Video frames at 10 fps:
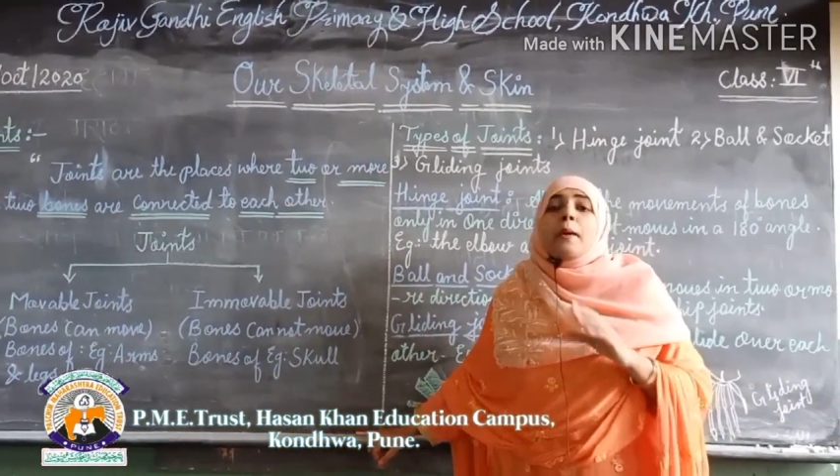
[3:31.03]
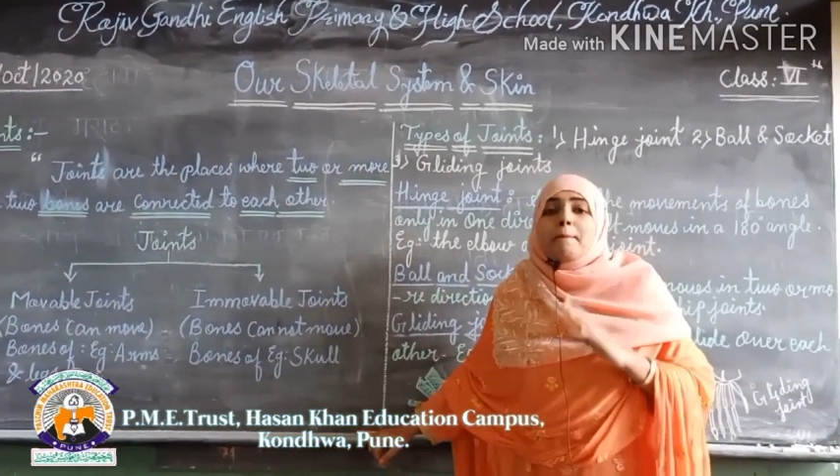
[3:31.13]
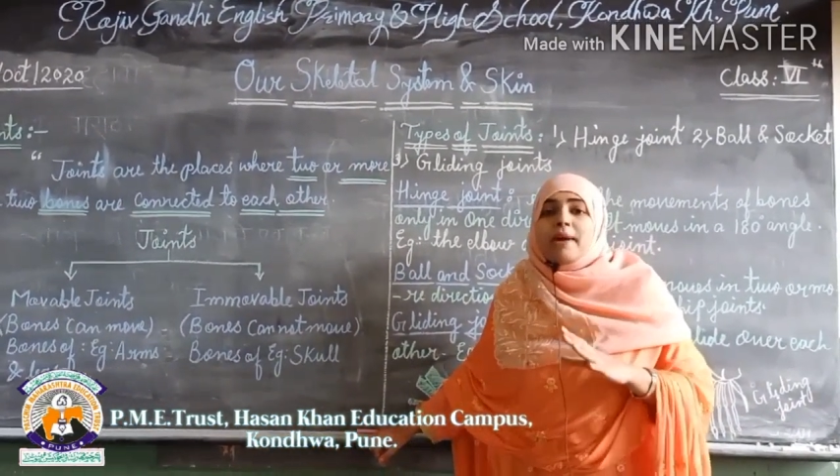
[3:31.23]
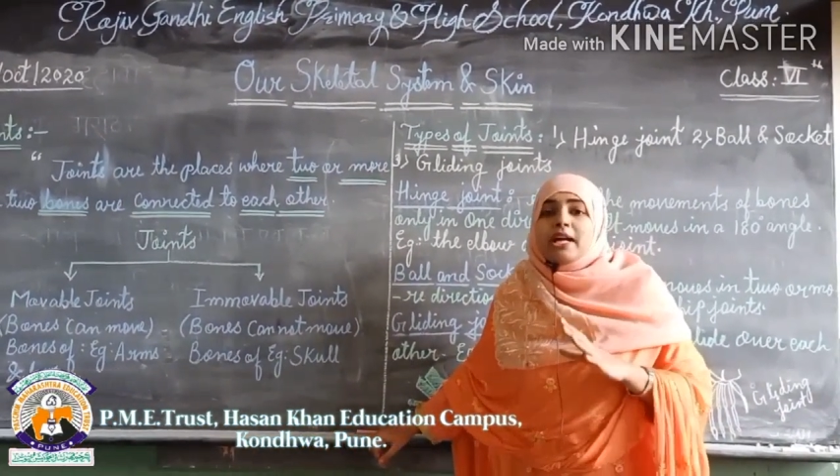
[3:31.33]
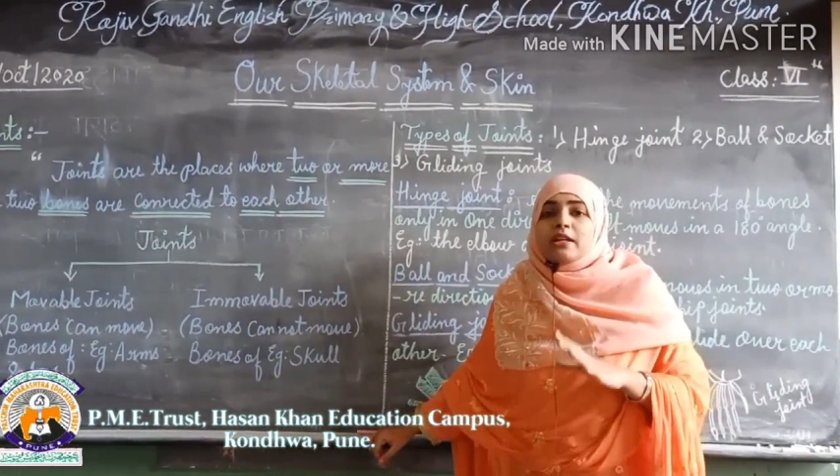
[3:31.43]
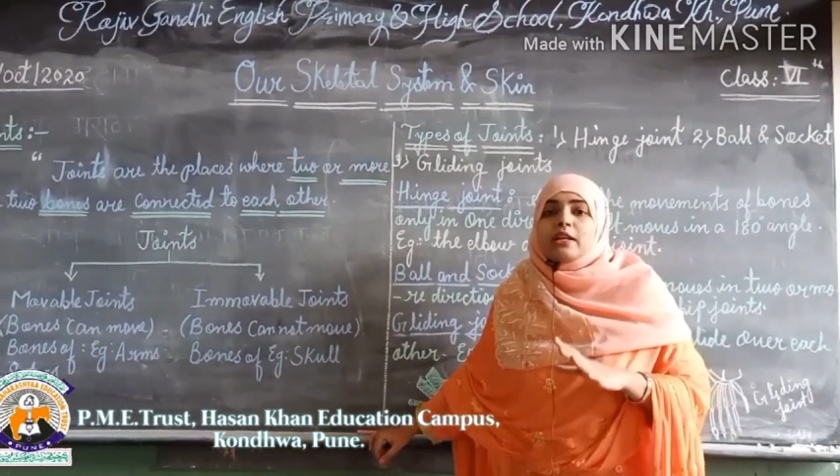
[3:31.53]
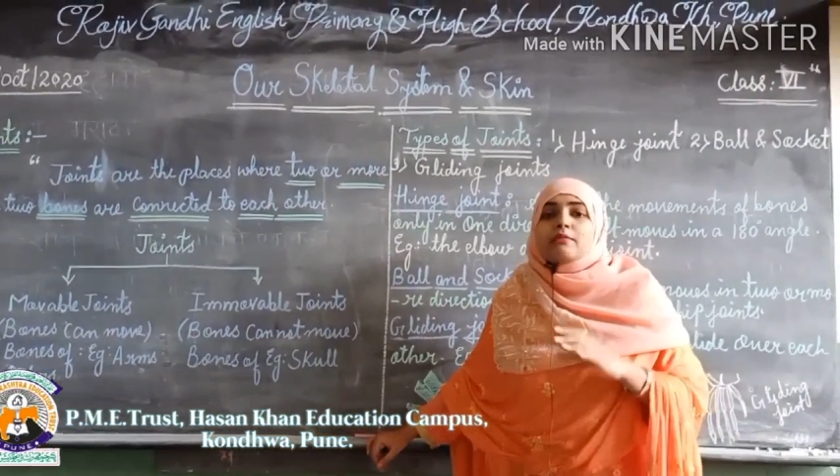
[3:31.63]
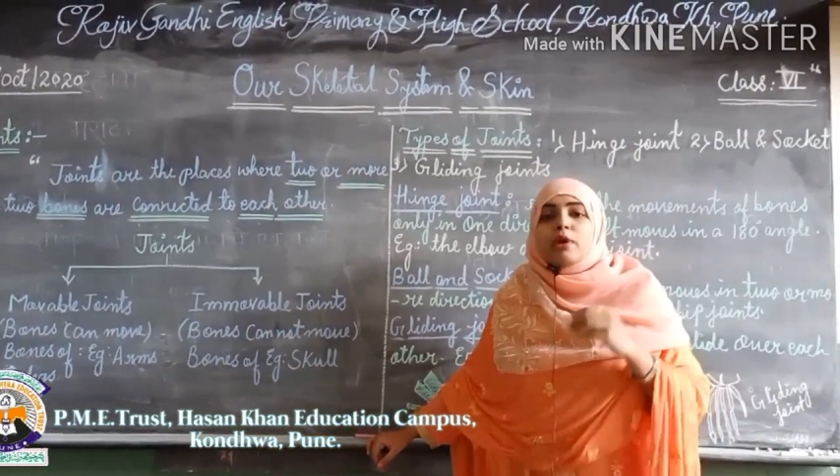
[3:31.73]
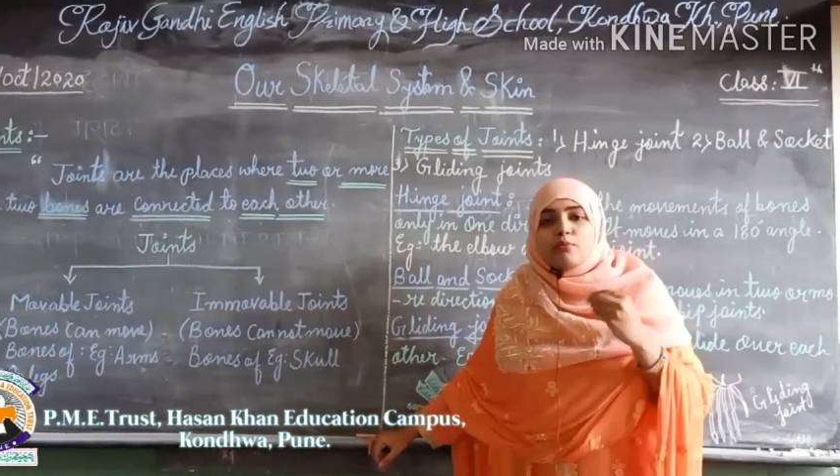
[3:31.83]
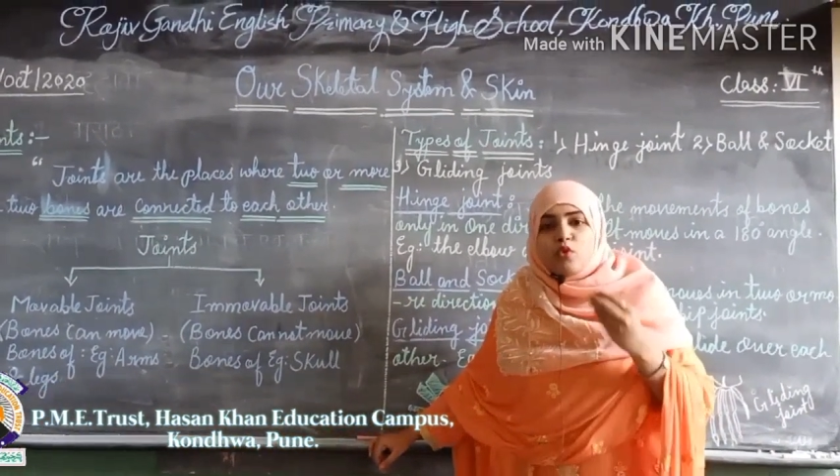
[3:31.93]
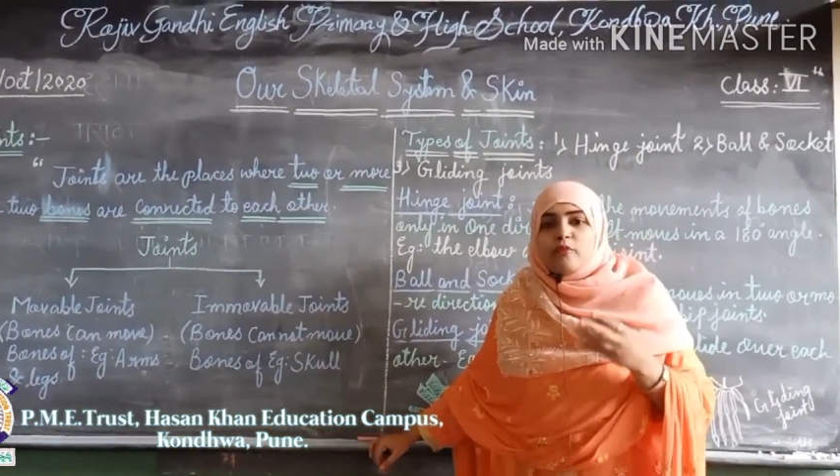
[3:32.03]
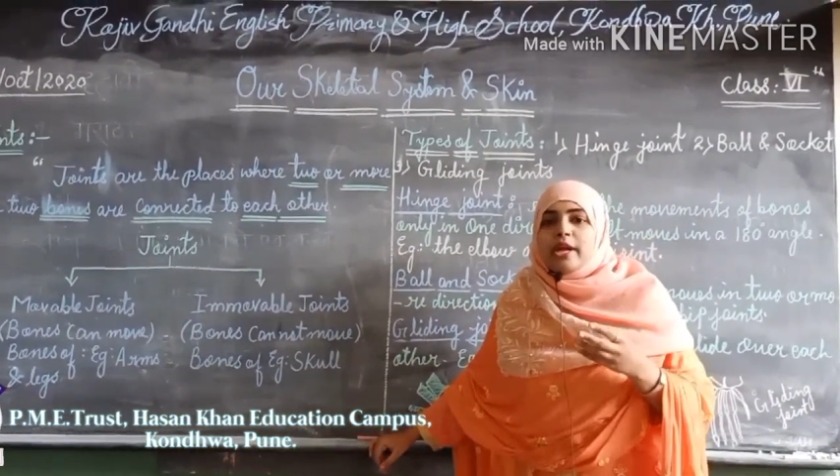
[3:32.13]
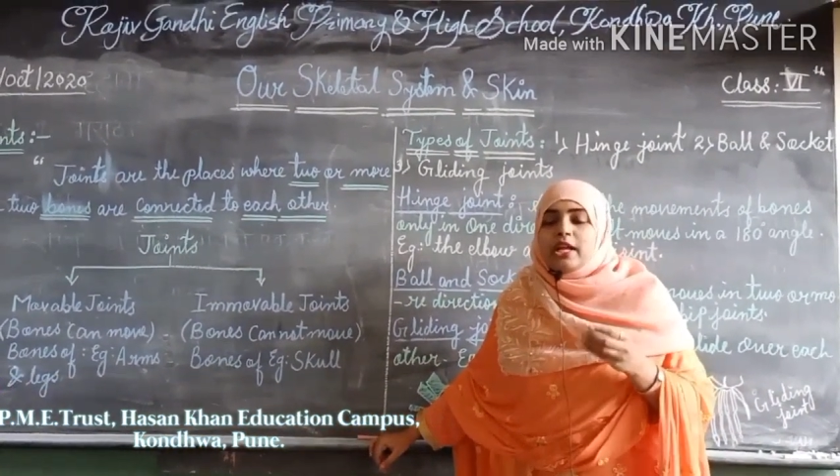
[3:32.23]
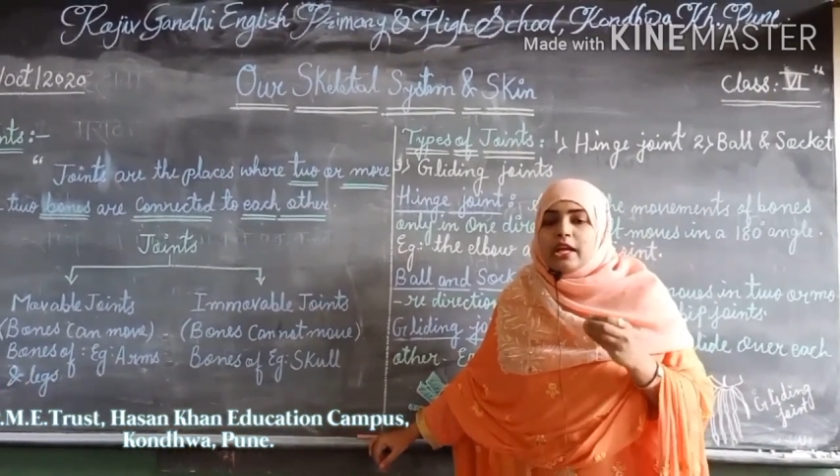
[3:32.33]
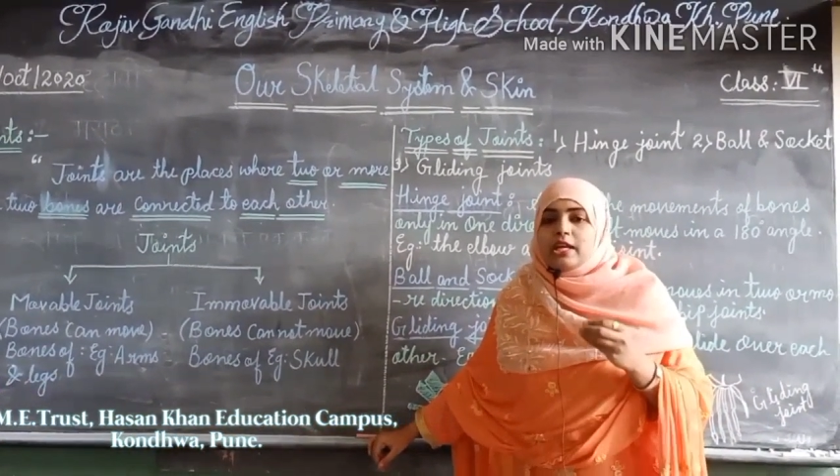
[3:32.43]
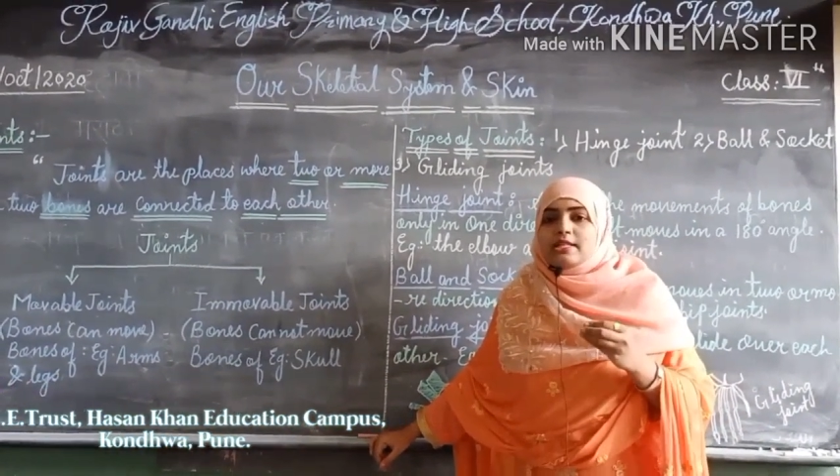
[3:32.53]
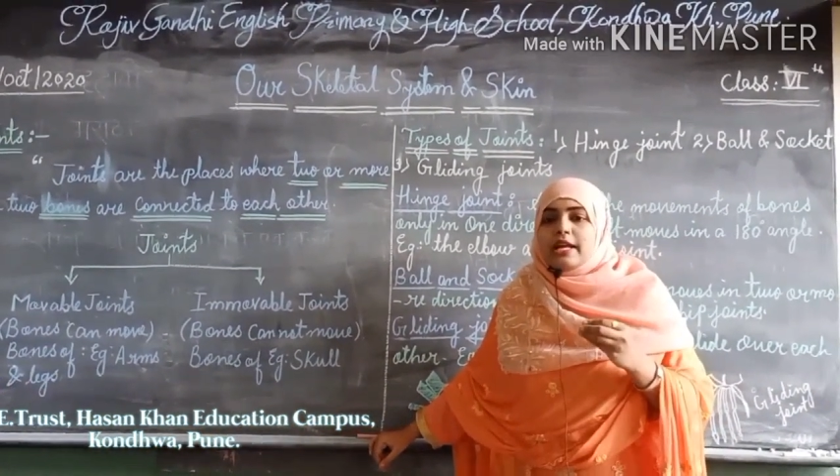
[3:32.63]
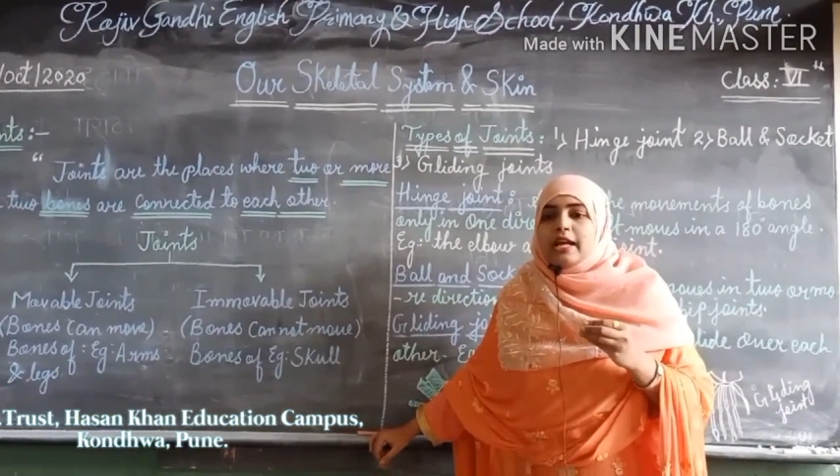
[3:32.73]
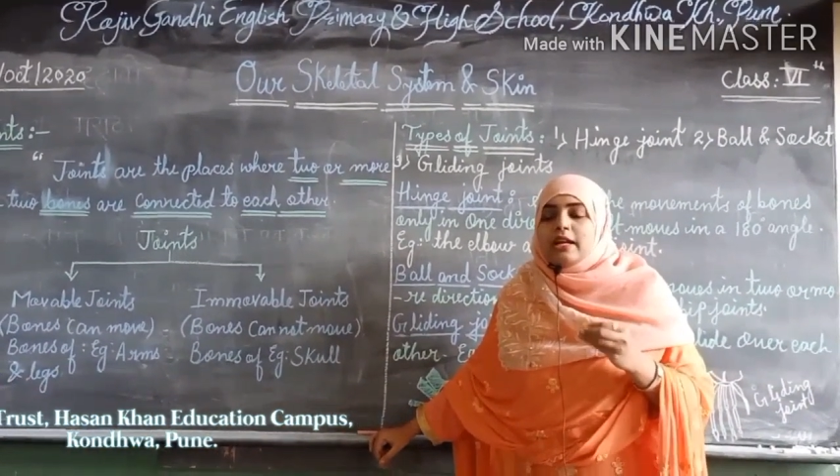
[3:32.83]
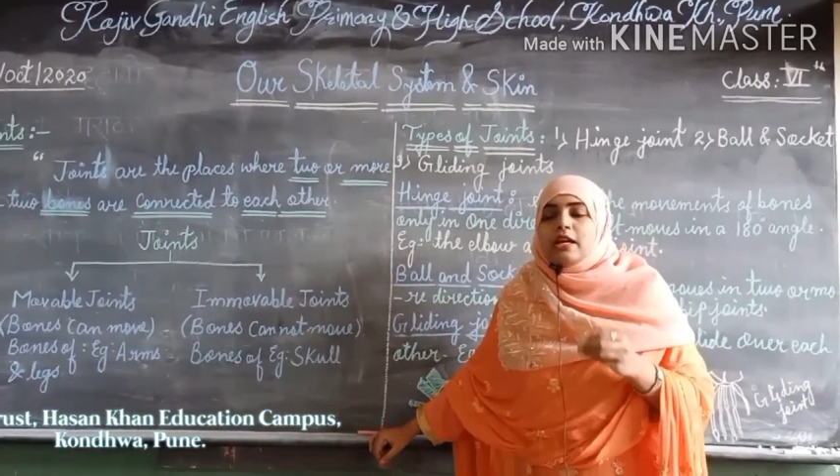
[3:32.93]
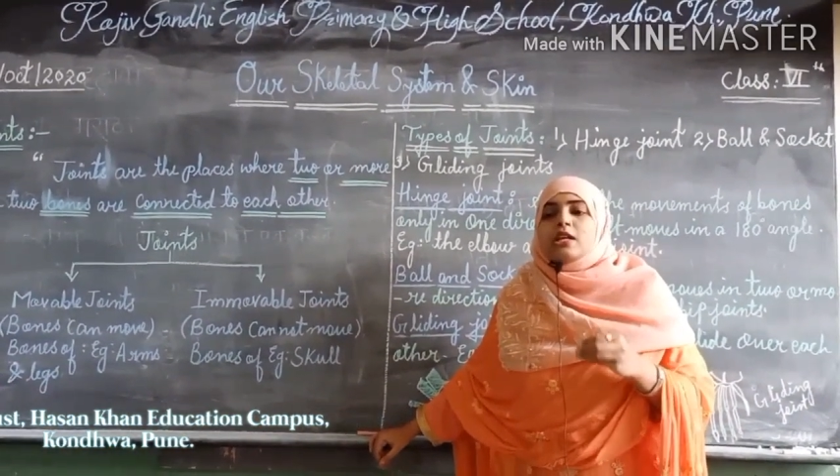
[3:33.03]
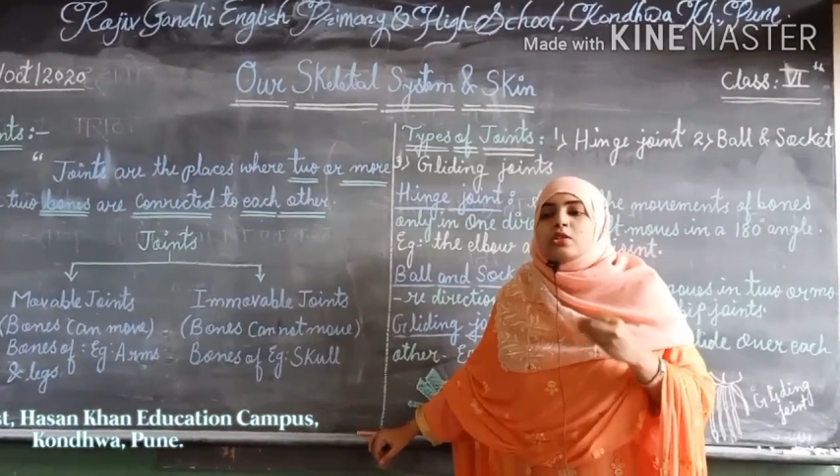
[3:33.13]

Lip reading: but the movement is that,